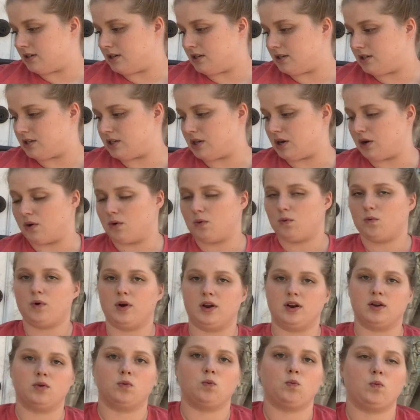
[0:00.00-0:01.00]
So
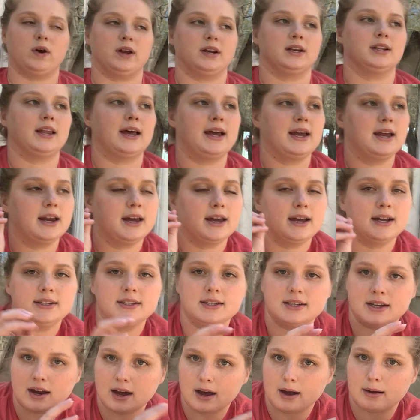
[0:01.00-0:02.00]
when light hits
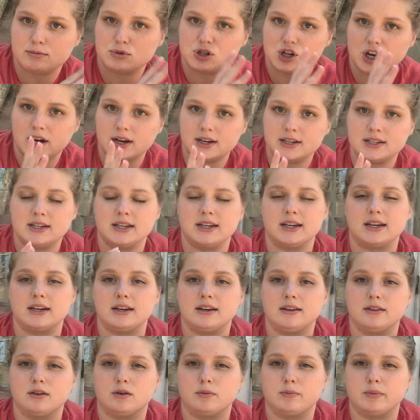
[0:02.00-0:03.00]
an object, it can
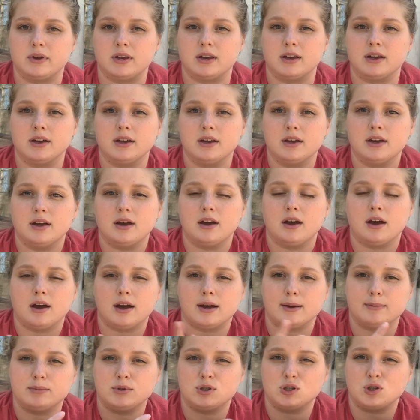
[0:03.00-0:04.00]
either be
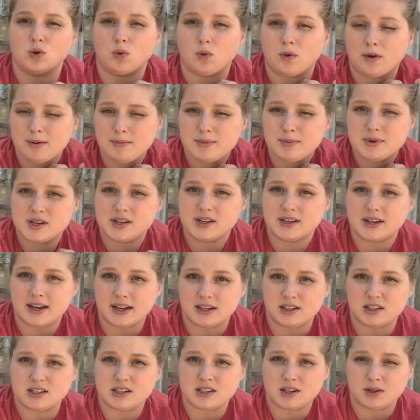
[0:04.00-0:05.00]
absorbed
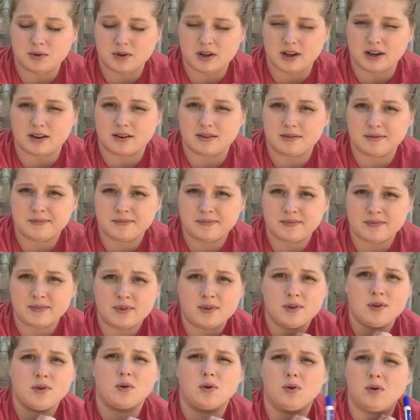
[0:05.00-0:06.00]
and soak in,
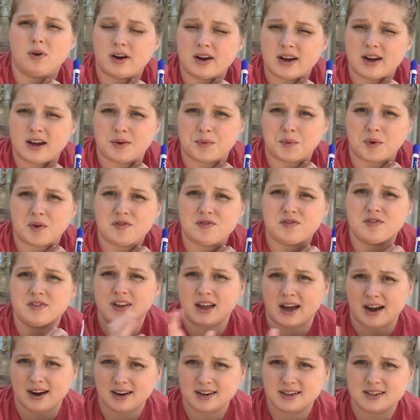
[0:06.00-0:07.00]
or it can
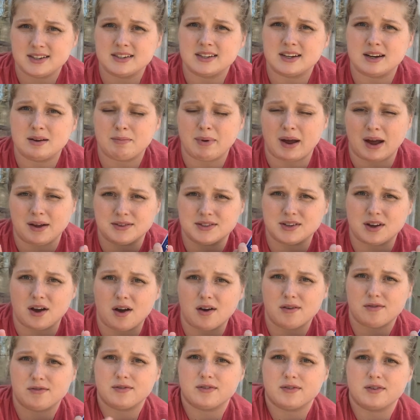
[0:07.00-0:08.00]
reflect and bounce
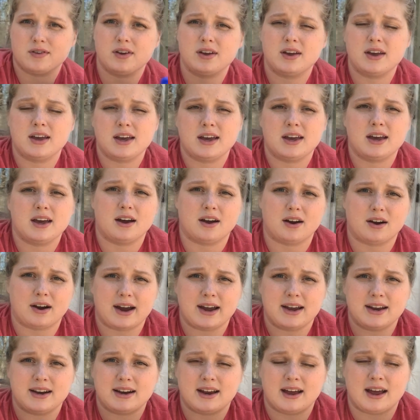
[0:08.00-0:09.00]
off. All
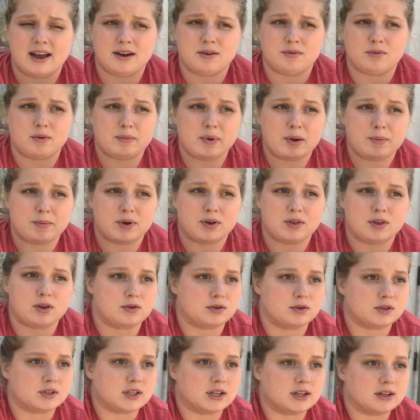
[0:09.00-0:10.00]
right, and remember
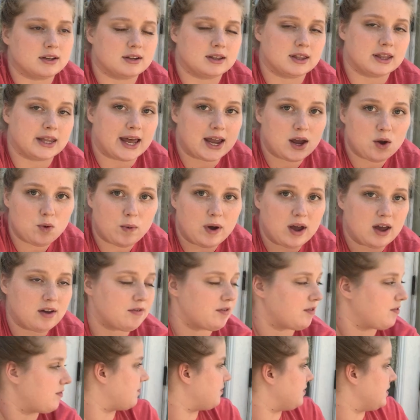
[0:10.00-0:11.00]
those light
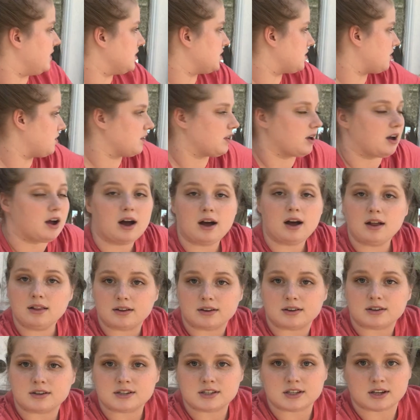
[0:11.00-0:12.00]
wave, these are the
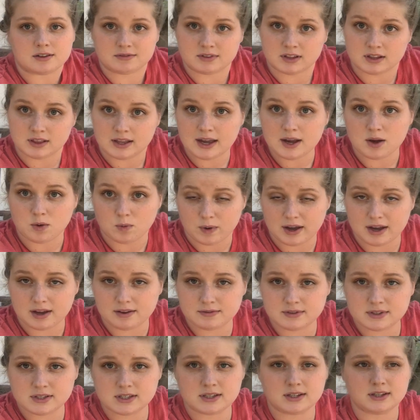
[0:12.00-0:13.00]
colors of the light
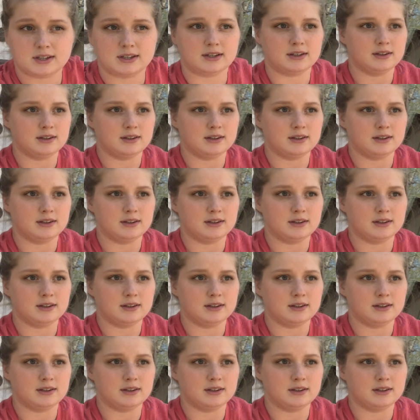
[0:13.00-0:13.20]
waves.